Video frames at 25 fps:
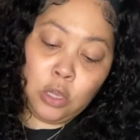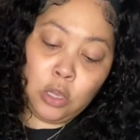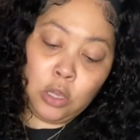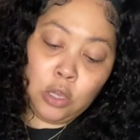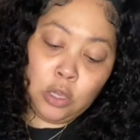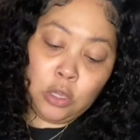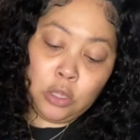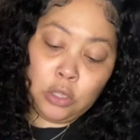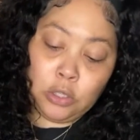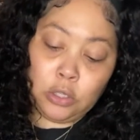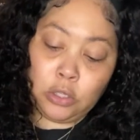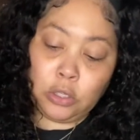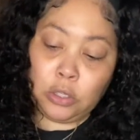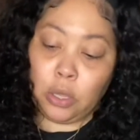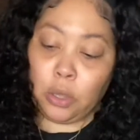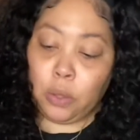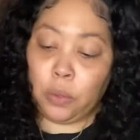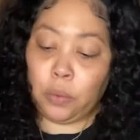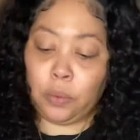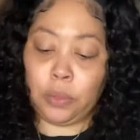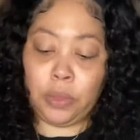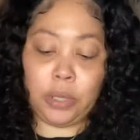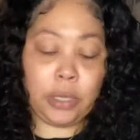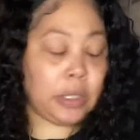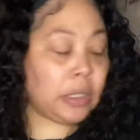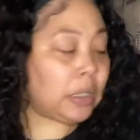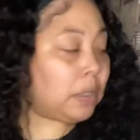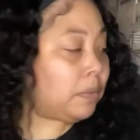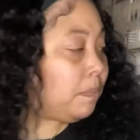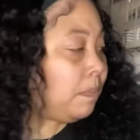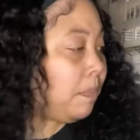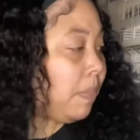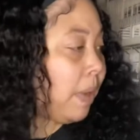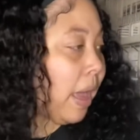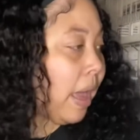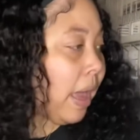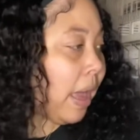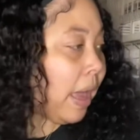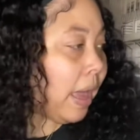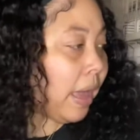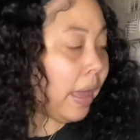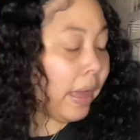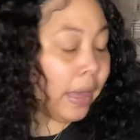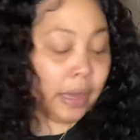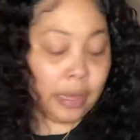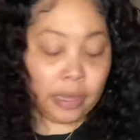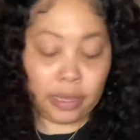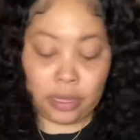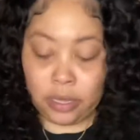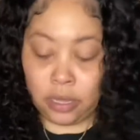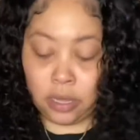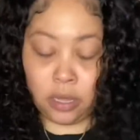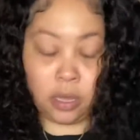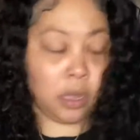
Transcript: so this bag,